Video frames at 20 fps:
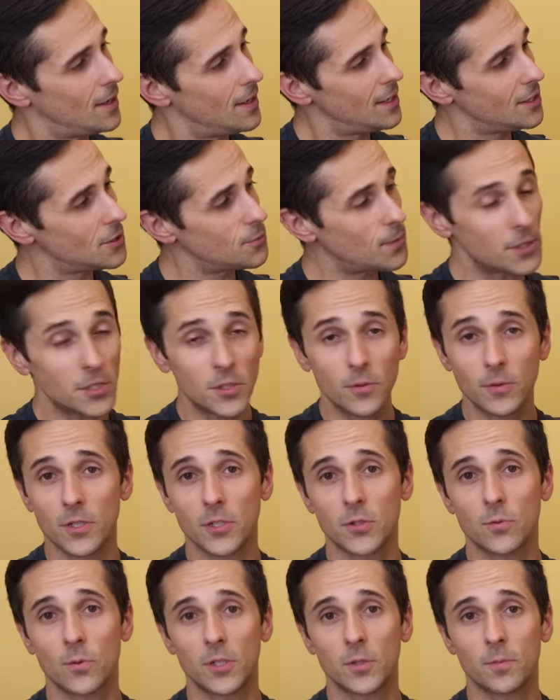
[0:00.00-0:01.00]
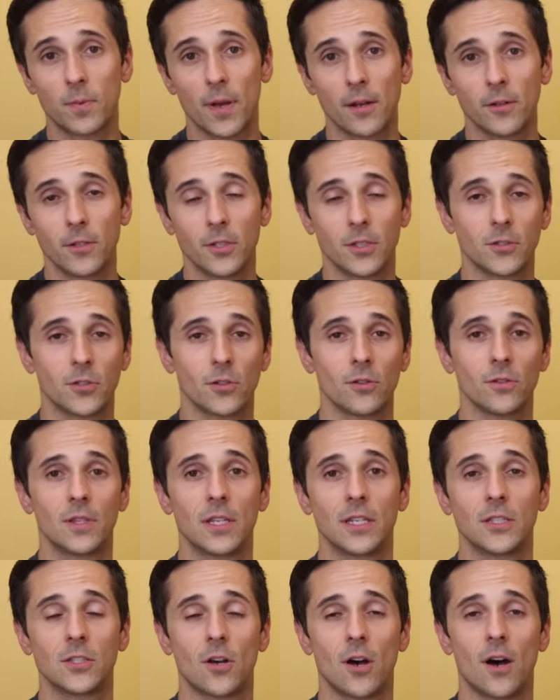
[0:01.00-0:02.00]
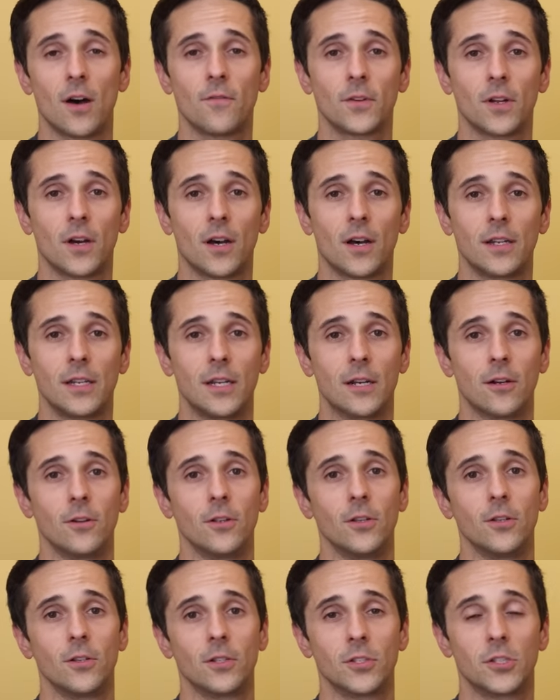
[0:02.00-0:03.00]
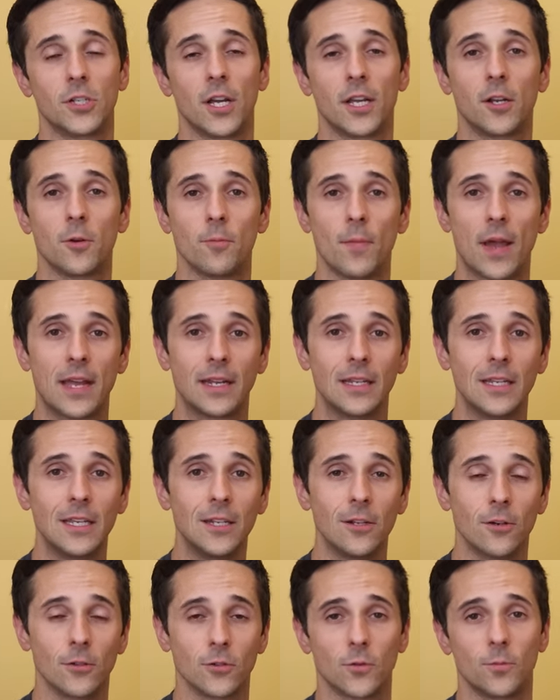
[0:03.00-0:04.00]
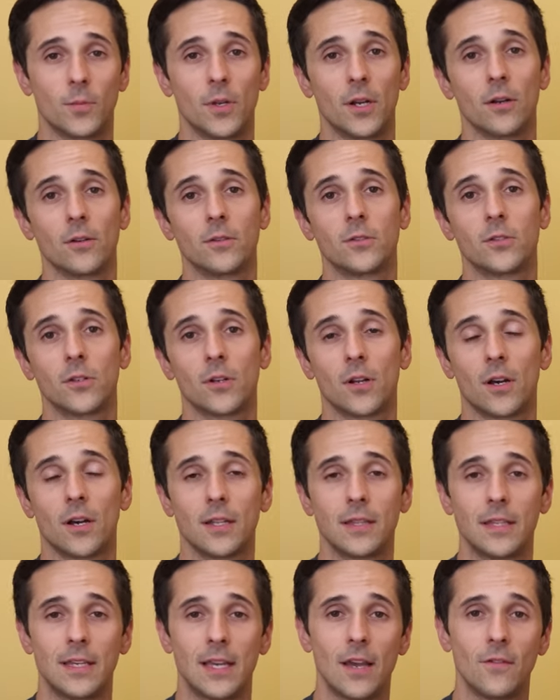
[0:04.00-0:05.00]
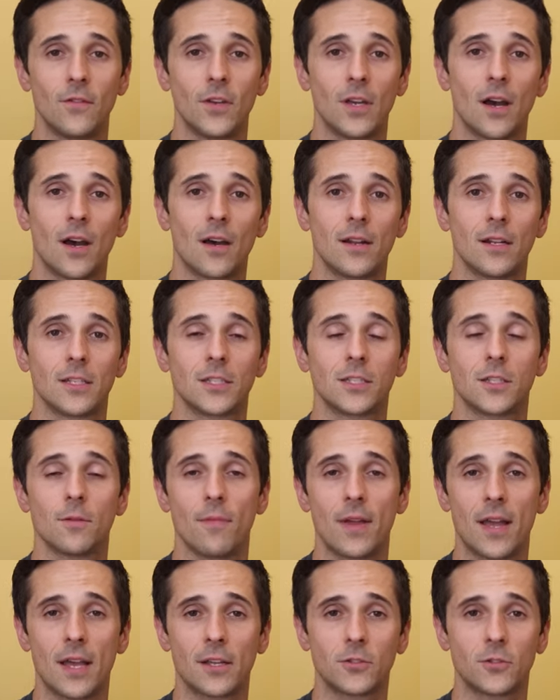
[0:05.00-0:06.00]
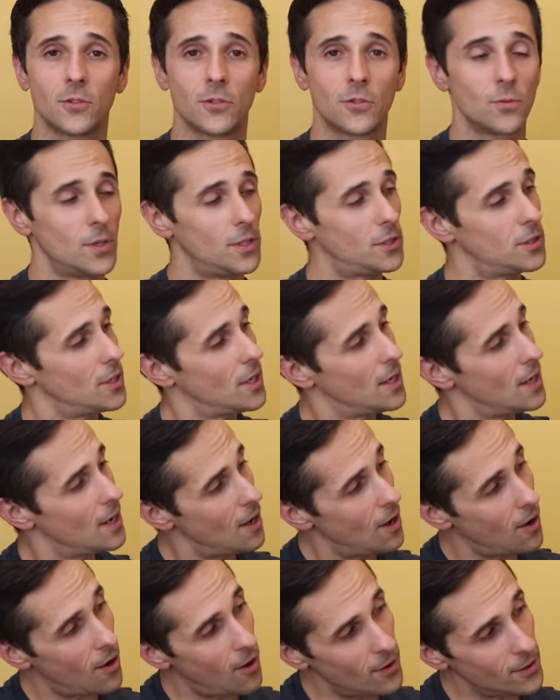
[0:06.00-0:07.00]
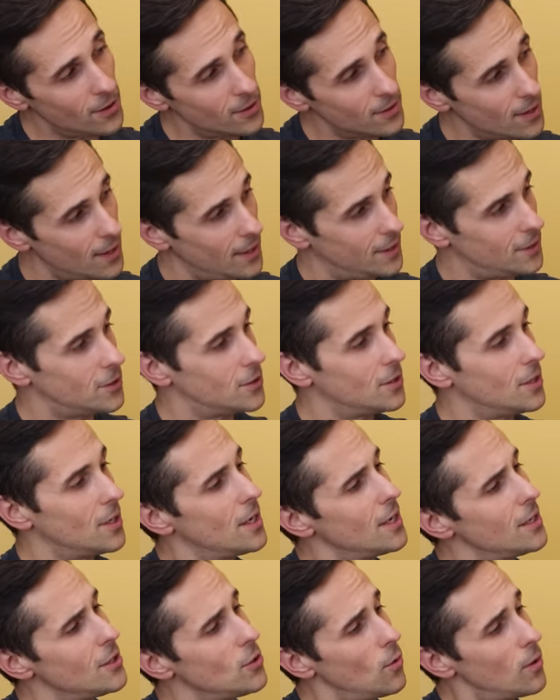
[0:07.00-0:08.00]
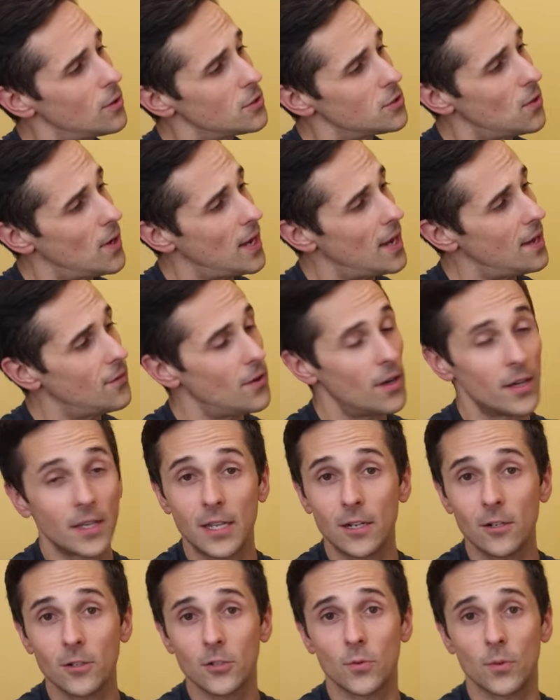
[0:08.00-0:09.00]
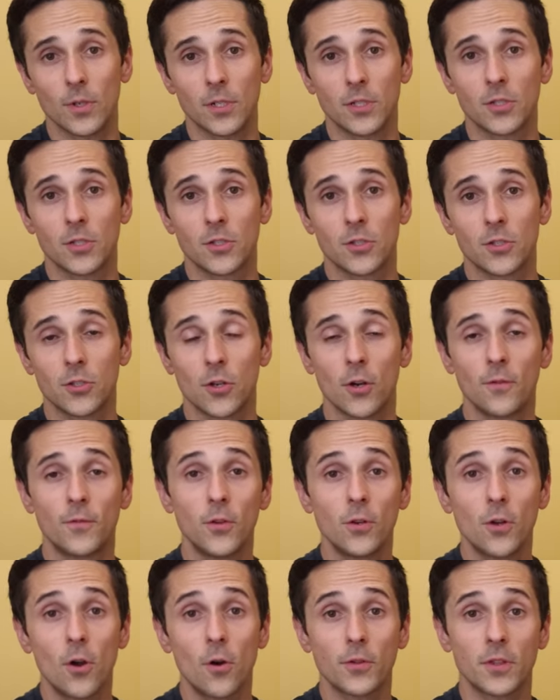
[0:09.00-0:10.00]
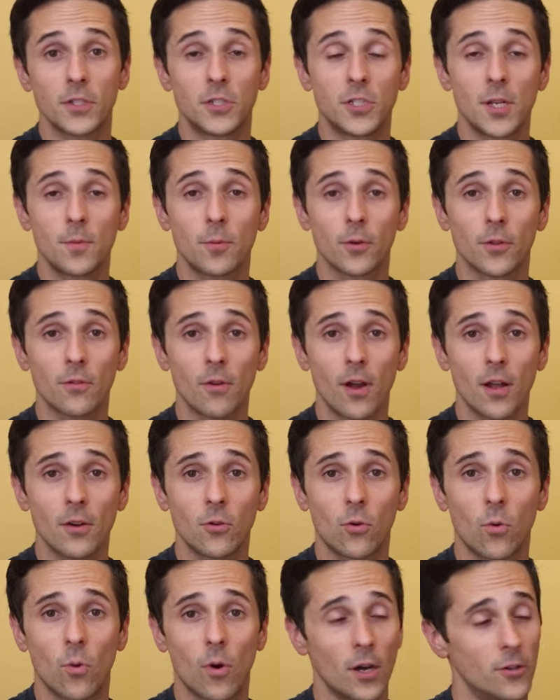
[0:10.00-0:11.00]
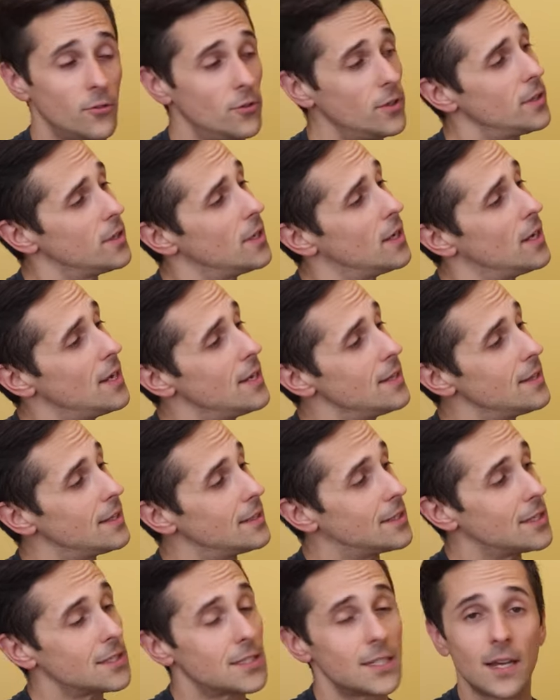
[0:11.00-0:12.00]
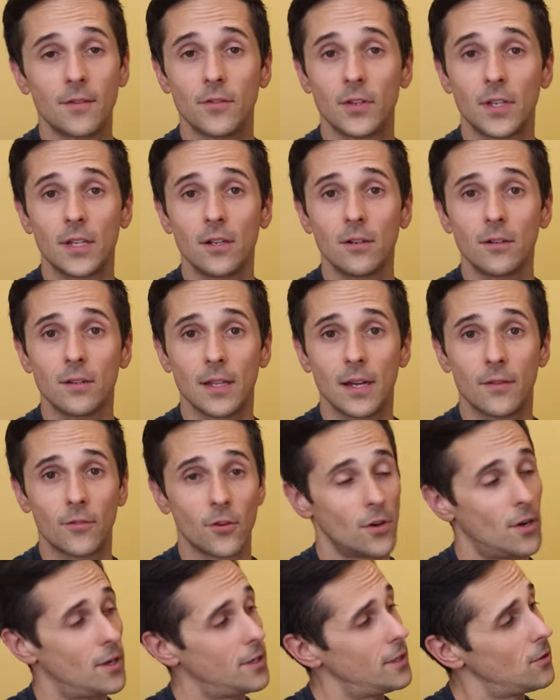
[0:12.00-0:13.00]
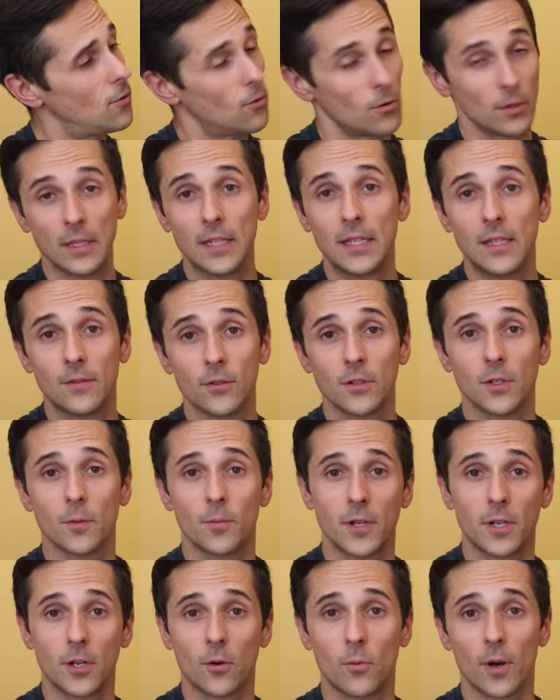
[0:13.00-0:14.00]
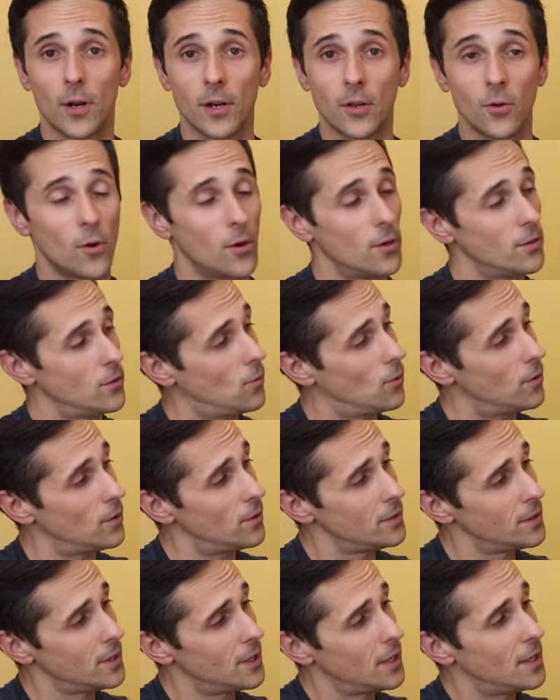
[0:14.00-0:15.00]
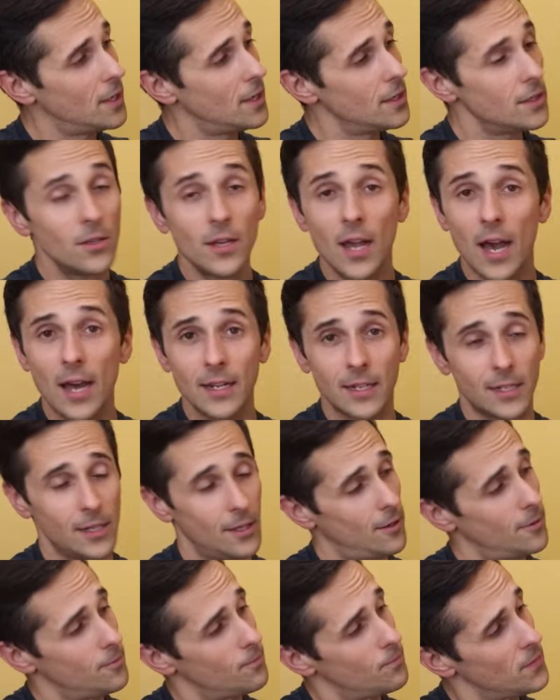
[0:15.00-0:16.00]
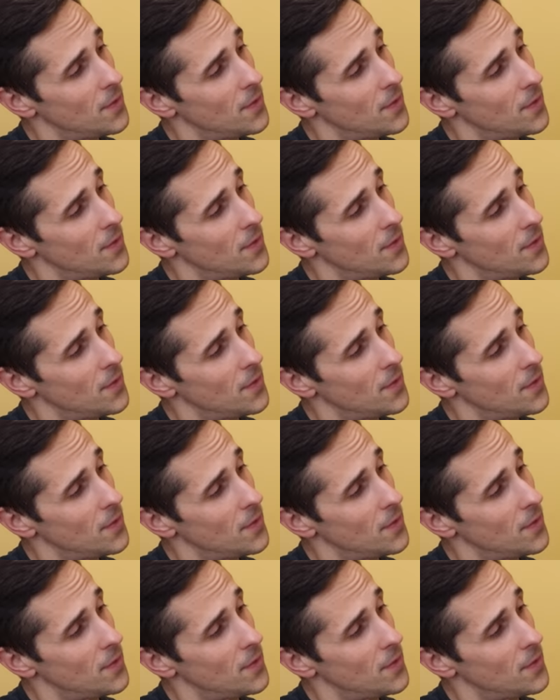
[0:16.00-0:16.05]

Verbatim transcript: Especially with the switch panel, you can turn things off and on here. You can check your magnetos from here, turn on the avionics, the master switch, all your lights. You also have a gear switch. So if you go with a cheaper throttle quadrant that doesn't have a gear lever on it or lever, depending on where you are in the world, you got it here.